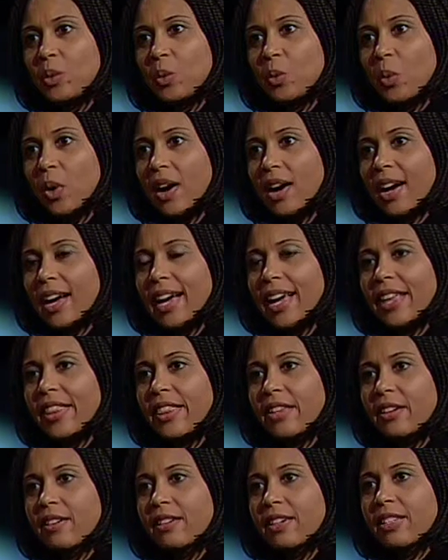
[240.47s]
why
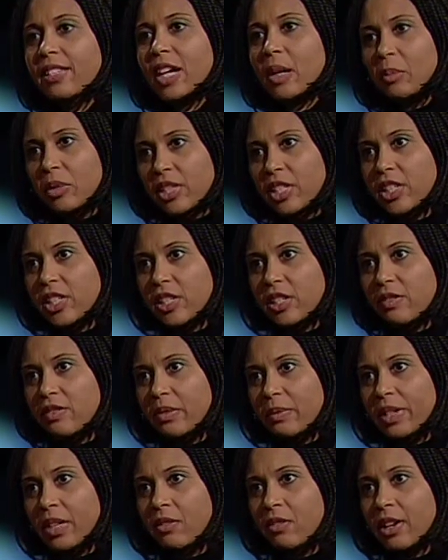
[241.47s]
there is opposition
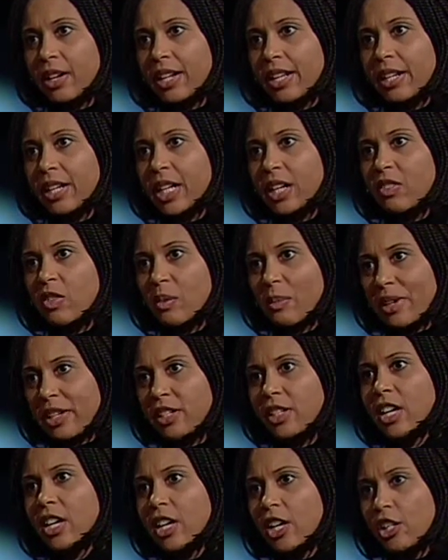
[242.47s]
from the Iranian
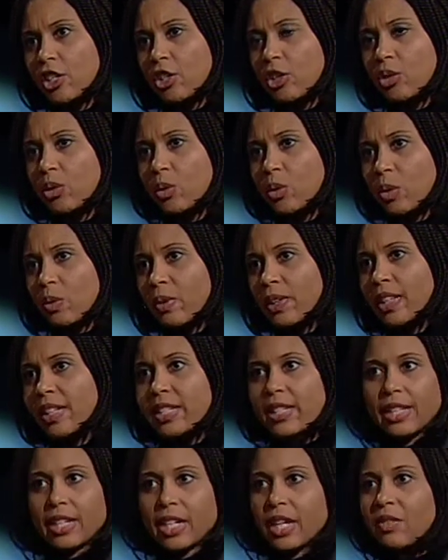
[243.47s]
government to a
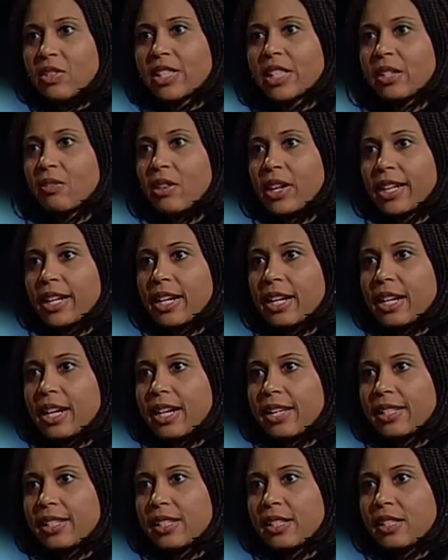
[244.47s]
religion that obviously
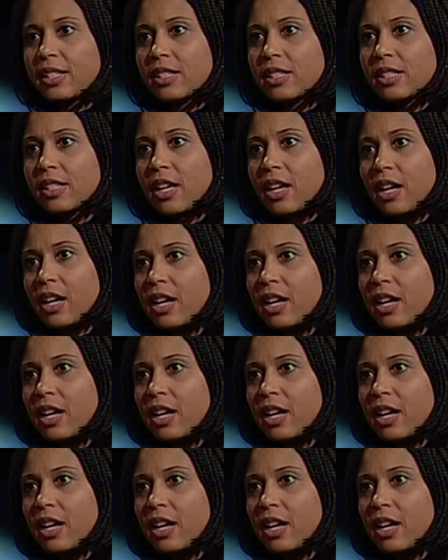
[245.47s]
recognizes